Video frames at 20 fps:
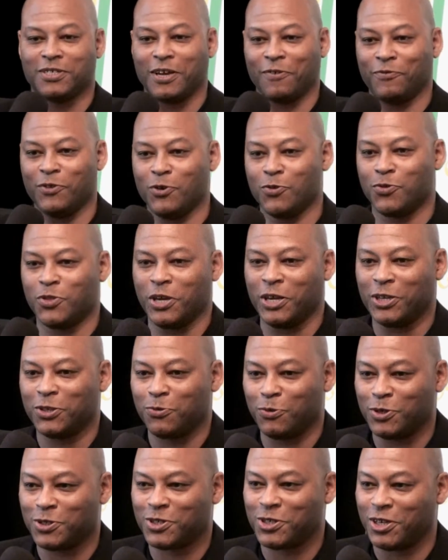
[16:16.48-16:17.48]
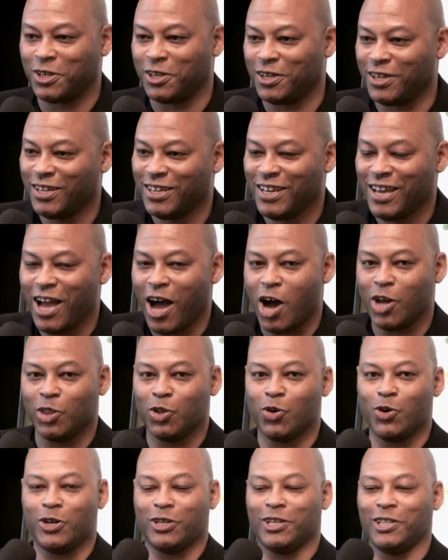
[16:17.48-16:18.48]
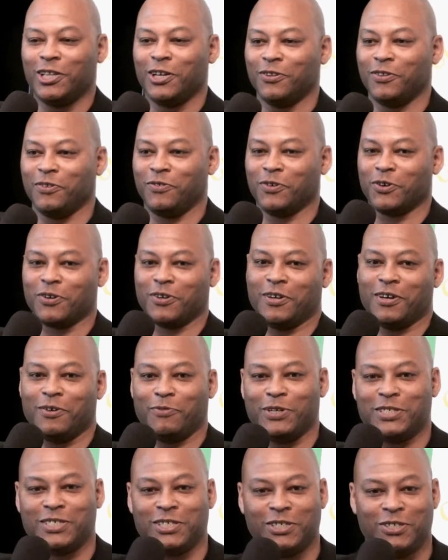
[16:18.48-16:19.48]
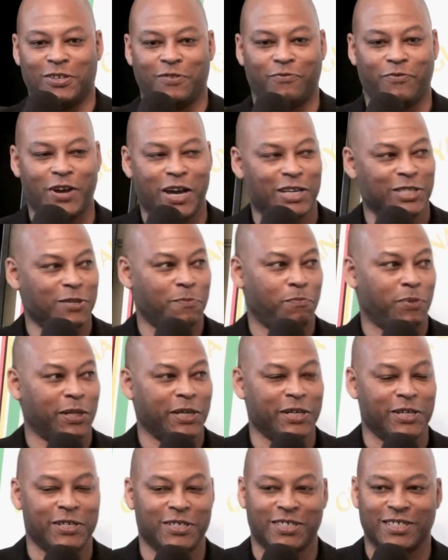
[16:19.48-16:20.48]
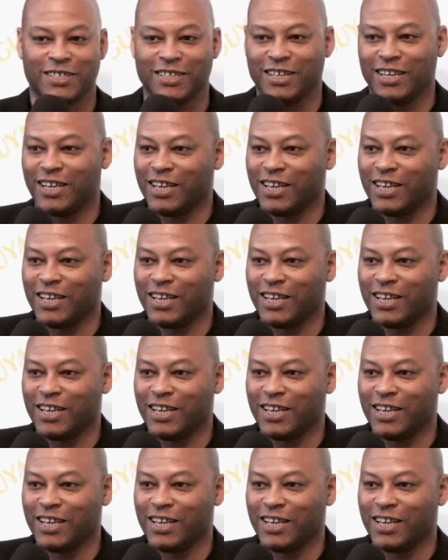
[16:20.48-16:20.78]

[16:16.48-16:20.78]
a few things which uh, annoyed a lot of West Indian fans and players.